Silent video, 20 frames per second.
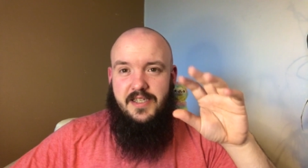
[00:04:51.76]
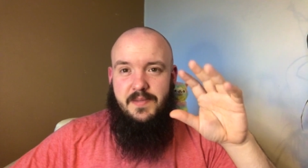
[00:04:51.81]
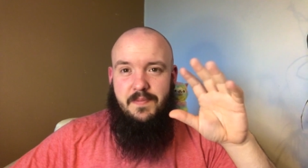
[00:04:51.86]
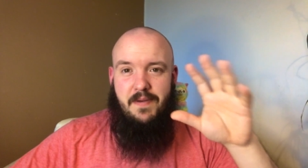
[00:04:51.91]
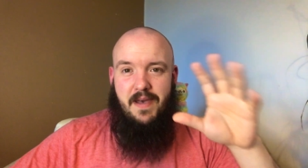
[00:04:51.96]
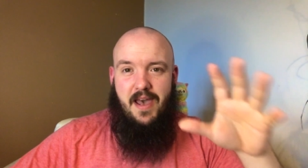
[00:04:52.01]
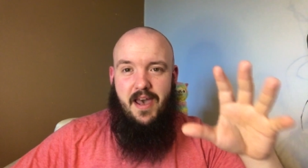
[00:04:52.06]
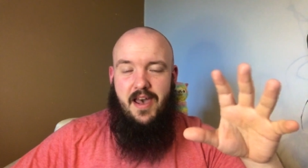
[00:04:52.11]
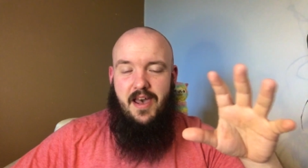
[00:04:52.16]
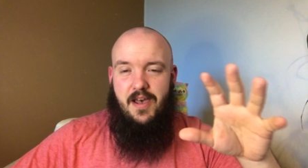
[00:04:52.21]

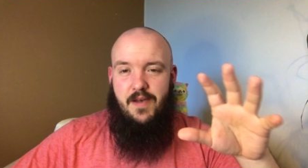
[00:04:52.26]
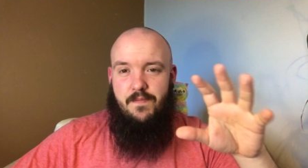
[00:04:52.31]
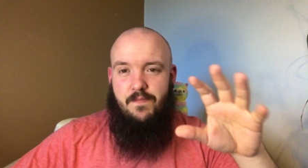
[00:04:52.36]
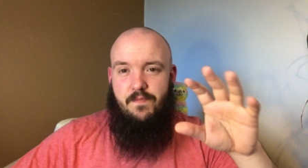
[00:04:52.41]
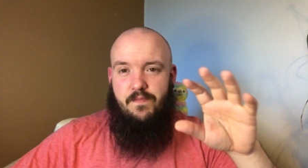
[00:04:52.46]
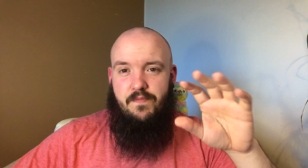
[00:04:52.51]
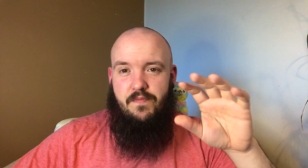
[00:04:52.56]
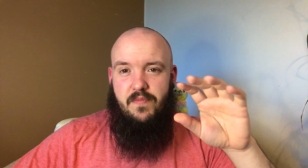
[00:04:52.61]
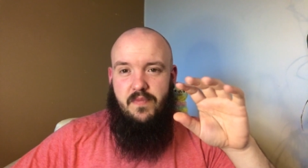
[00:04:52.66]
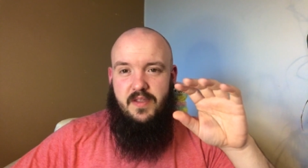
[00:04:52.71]

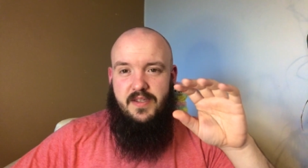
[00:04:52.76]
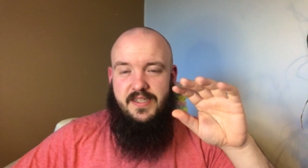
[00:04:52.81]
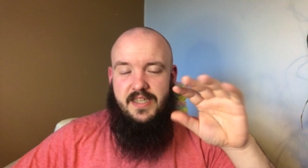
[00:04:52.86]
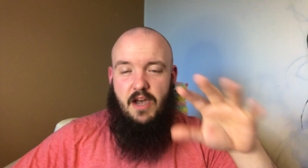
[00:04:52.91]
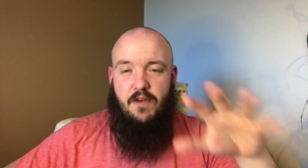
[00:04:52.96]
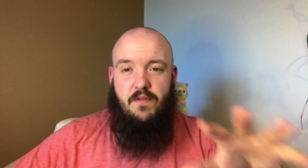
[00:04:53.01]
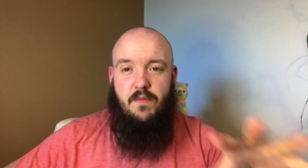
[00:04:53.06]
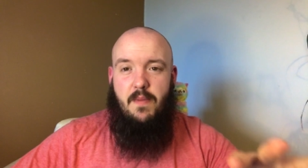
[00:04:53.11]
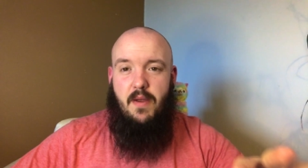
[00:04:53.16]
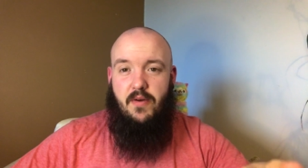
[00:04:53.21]
um,
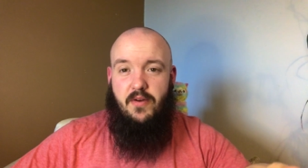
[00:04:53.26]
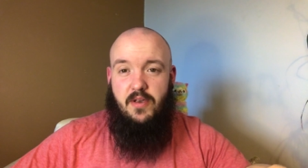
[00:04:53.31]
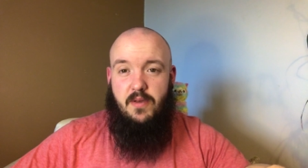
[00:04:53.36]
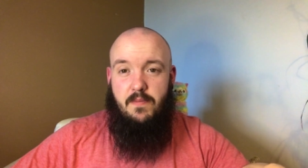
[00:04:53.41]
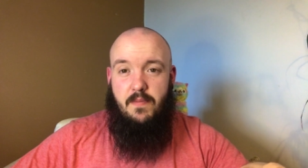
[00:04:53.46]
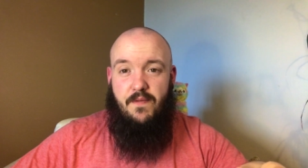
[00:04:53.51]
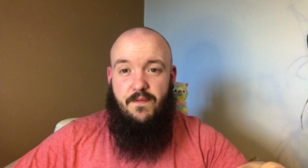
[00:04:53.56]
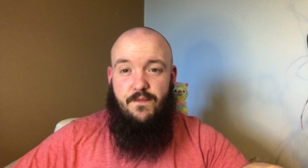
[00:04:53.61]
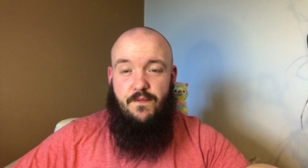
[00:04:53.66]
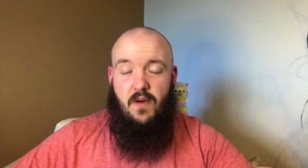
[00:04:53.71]
South
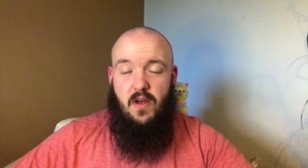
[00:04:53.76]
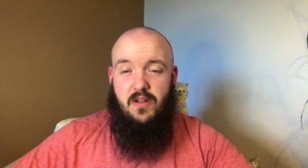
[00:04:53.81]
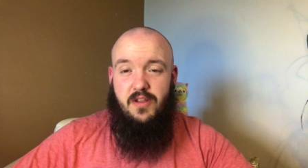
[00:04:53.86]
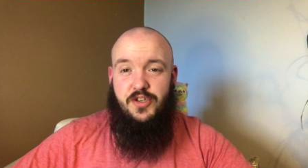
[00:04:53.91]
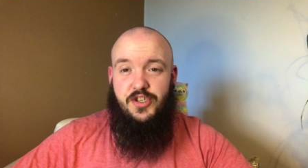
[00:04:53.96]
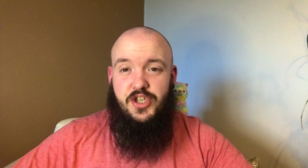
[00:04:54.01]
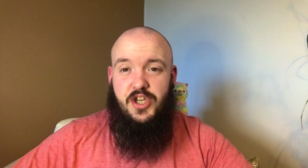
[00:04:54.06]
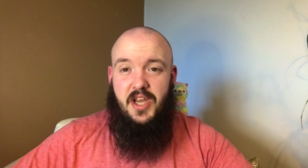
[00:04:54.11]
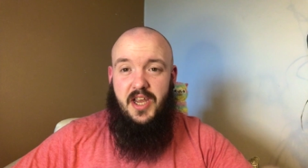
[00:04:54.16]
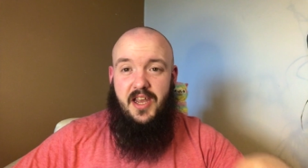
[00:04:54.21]
American
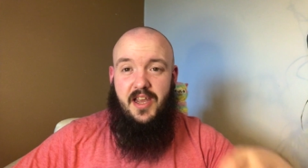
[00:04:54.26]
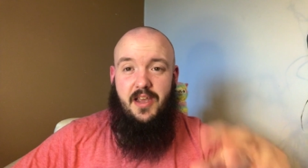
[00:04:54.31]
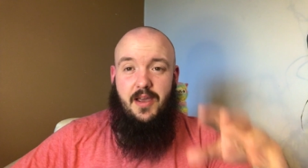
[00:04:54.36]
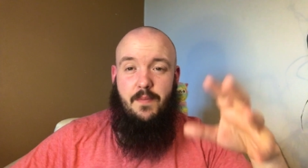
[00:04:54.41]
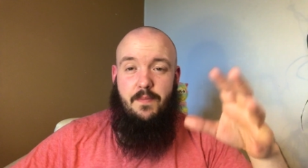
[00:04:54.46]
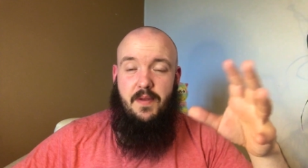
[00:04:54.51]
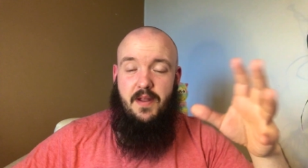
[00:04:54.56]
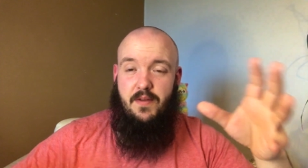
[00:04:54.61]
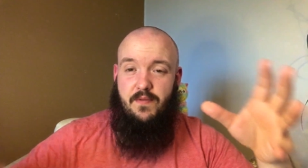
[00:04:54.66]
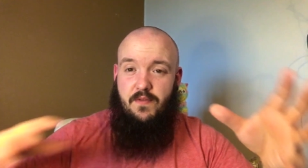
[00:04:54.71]
mythology,
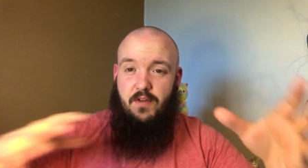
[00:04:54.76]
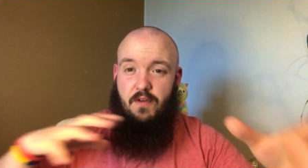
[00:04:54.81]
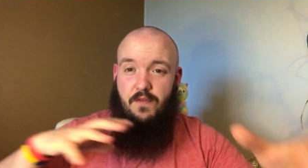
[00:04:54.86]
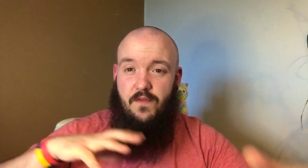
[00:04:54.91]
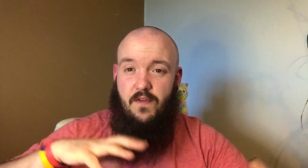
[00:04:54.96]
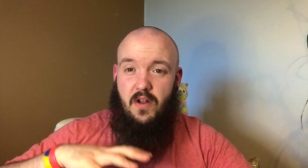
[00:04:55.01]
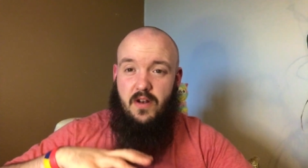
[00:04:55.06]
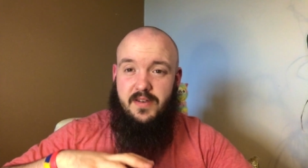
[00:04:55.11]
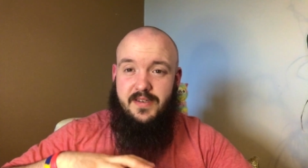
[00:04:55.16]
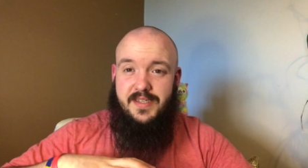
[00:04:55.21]
a bit of
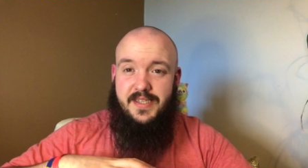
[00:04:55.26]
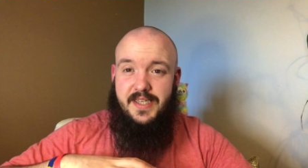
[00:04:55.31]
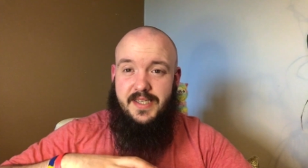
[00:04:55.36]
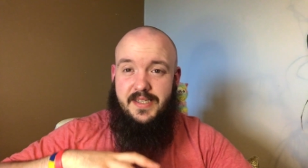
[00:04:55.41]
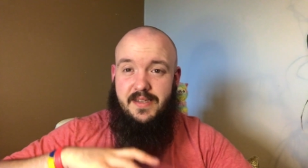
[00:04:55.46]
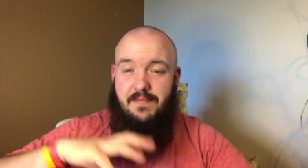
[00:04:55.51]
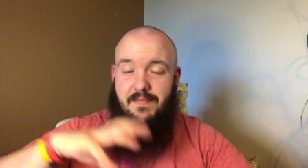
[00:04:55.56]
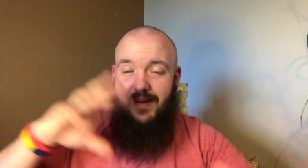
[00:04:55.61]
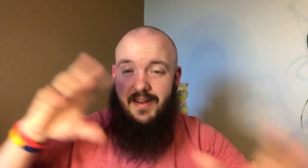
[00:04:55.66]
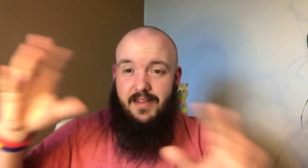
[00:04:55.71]

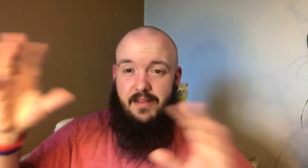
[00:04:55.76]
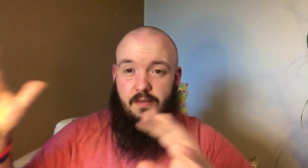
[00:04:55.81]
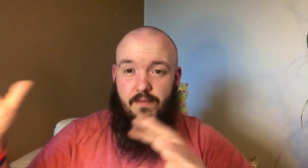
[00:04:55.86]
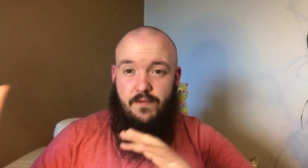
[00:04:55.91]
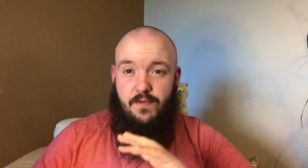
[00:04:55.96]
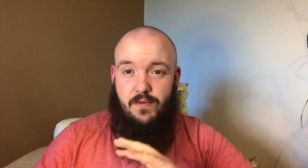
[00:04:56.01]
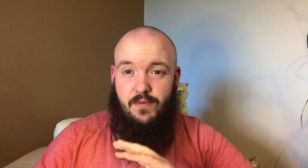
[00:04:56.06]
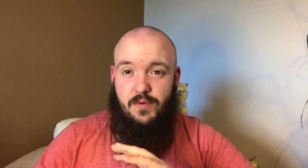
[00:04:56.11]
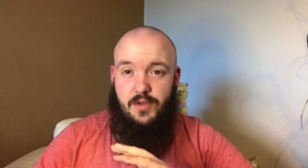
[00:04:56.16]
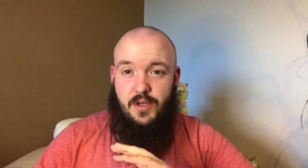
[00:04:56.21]
Catholicism, a little
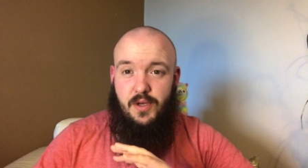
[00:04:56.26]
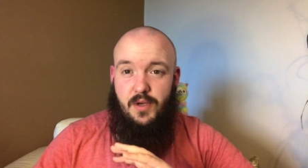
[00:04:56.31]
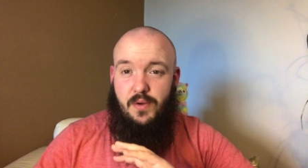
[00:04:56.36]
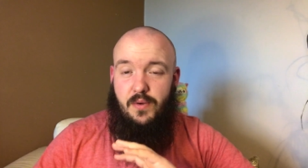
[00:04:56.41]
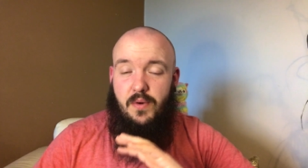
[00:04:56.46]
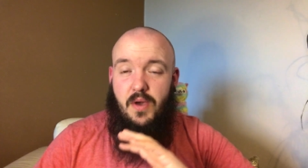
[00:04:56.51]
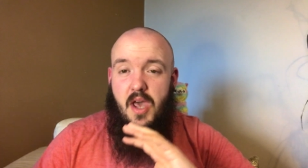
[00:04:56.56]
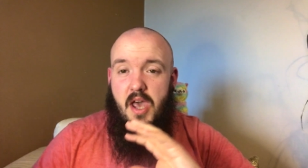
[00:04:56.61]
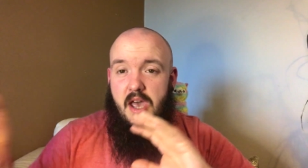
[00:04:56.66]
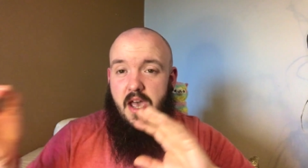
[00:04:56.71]

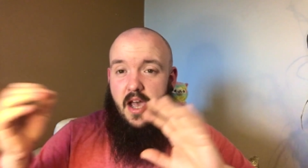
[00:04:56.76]
voodoo,